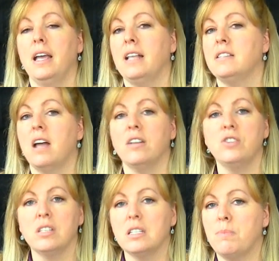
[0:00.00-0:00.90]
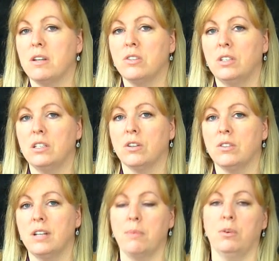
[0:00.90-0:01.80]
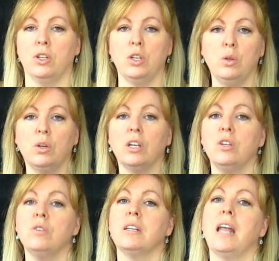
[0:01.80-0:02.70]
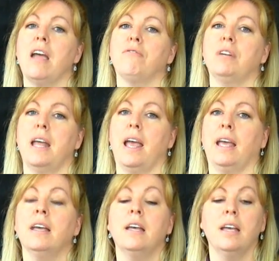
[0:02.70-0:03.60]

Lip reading: It's not just a specialty turntable. You can use it every day.